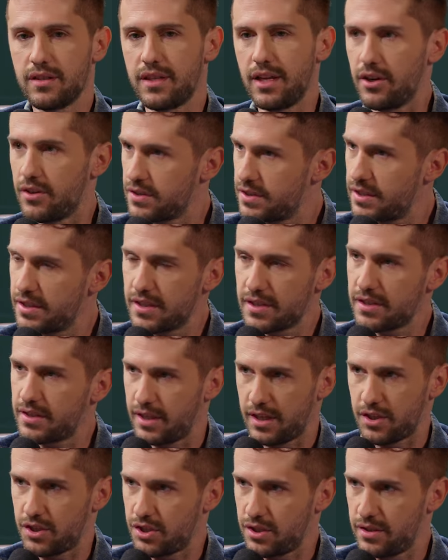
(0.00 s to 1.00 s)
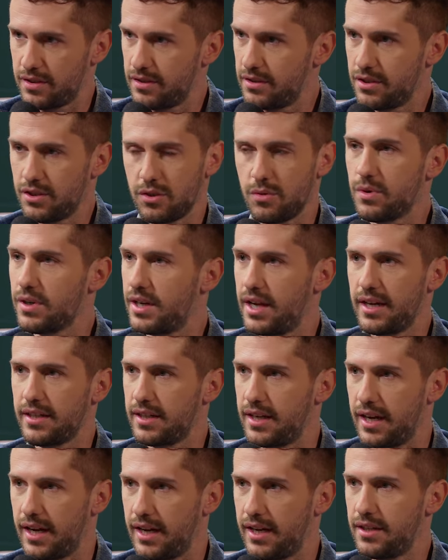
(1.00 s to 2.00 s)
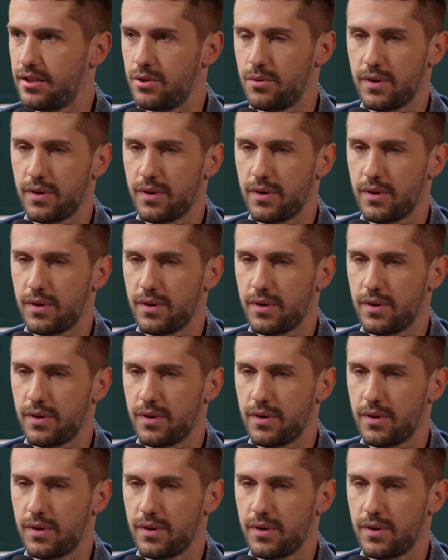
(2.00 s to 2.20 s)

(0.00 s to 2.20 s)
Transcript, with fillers: There is a distinction. You are not God.